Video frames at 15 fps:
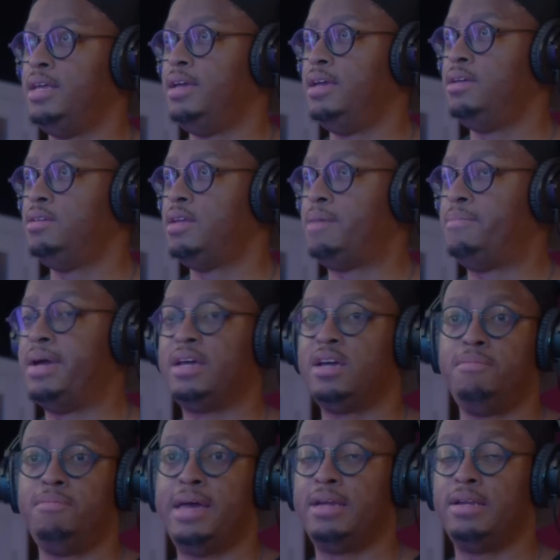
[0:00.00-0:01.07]
And then I
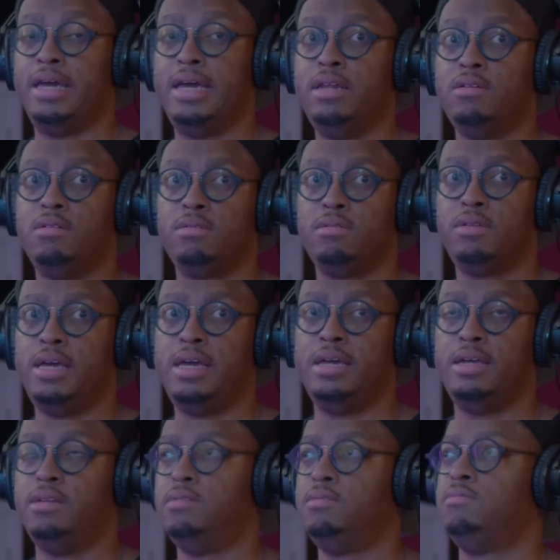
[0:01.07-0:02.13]
might come back later
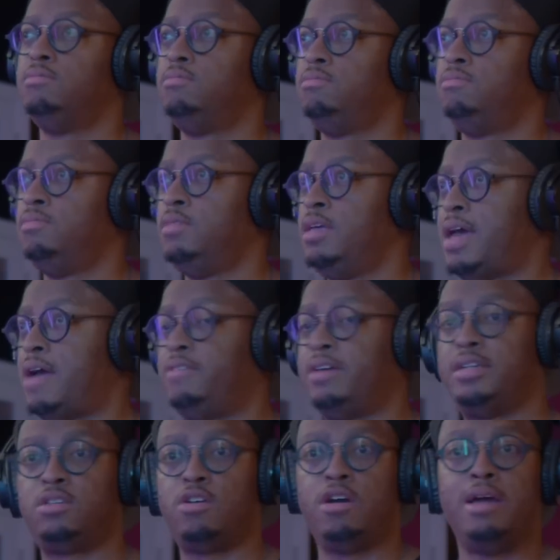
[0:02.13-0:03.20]
and
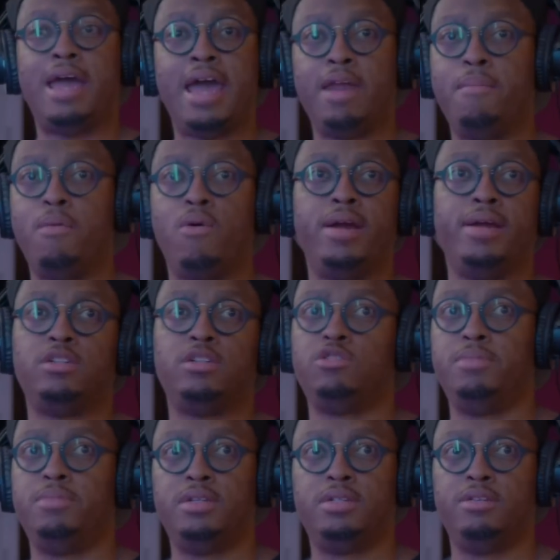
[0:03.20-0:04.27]
after I start adding more
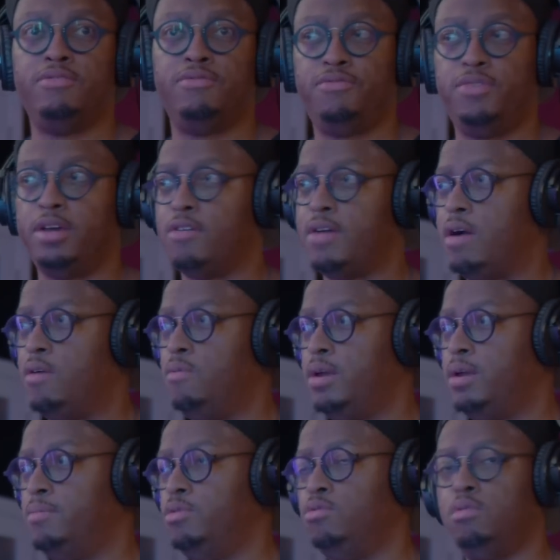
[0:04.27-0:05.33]
instruments and figure
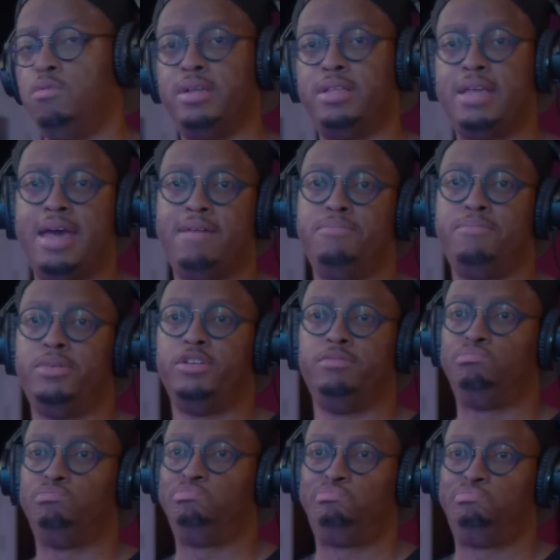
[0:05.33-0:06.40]
out what I'm doing with that.
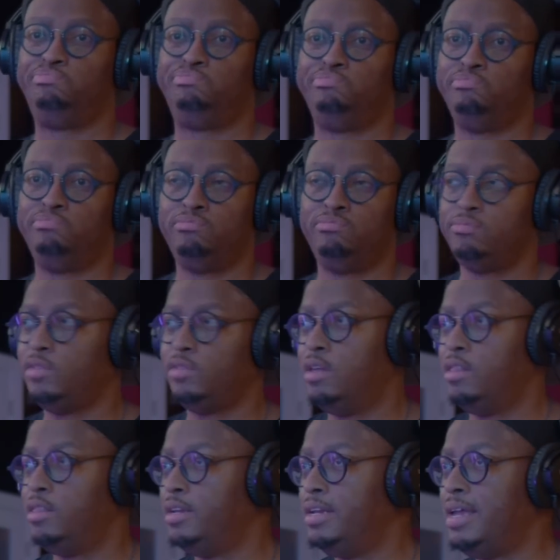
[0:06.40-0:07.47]
But
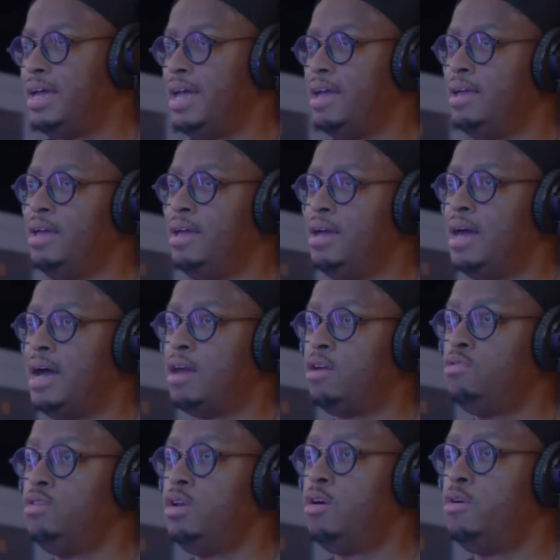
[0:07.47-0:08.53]
other than that,
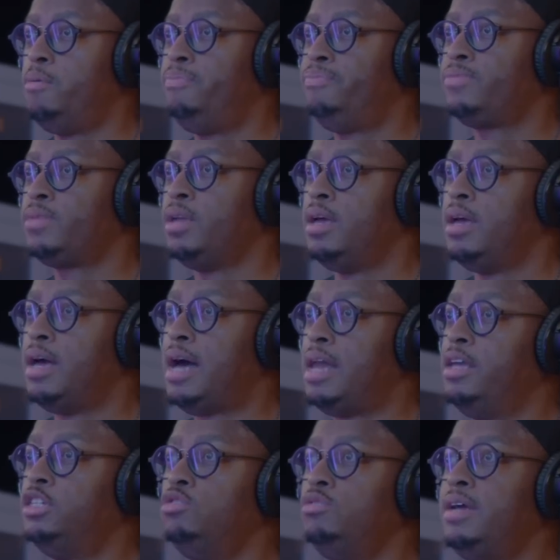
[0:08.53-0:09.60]
I don't know.
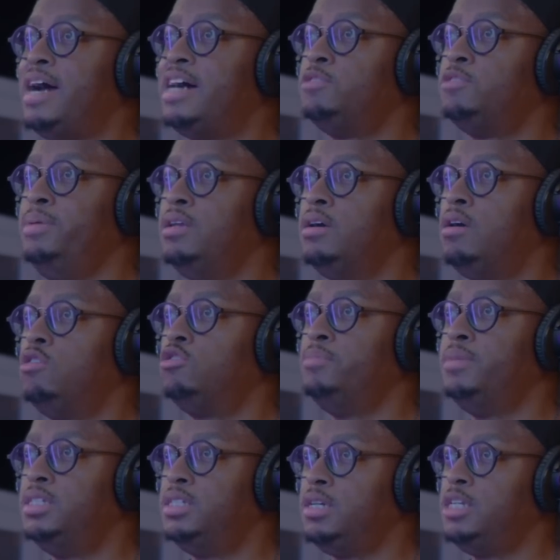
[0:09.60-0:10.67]
I'll let you guys be the
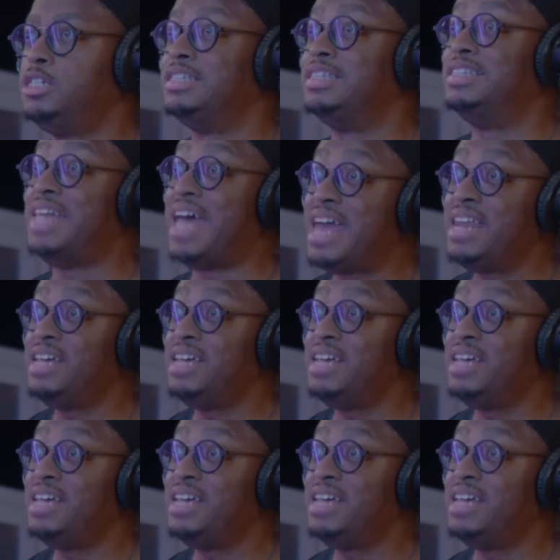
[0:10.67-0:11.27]
ultimate judge.